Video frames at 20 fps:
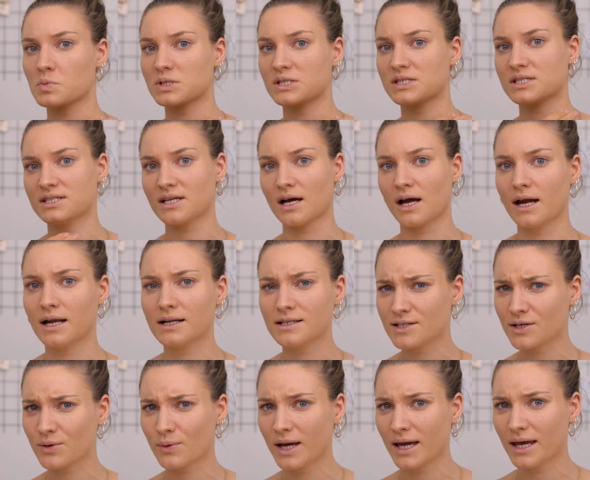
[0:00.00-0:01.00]
style
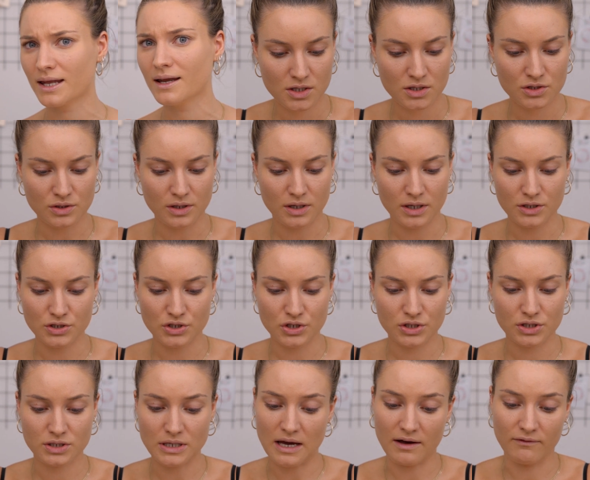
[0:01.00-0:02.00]
to it. So I
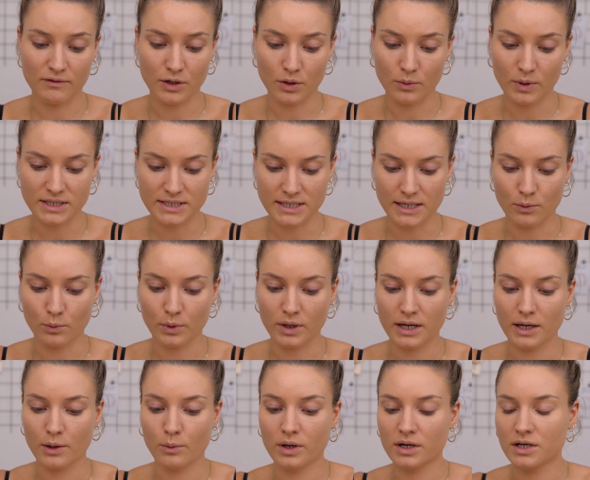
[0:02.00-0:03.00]
just have no idea
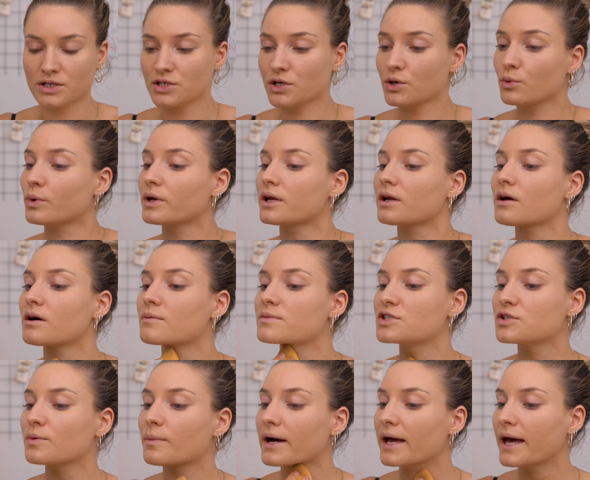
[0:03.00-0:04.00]
what I want to do when it
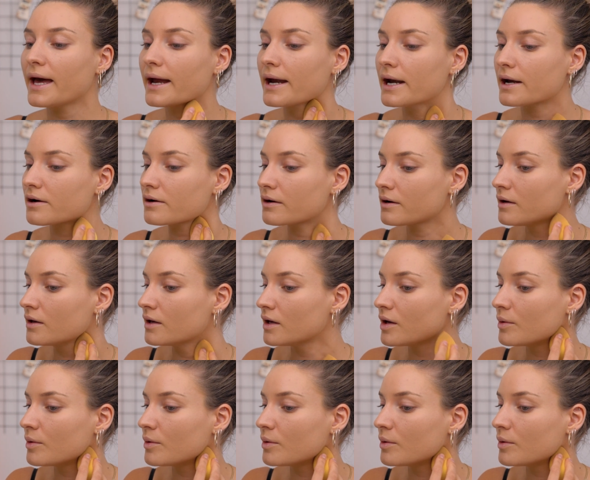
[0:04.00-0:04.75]
comes to my hair.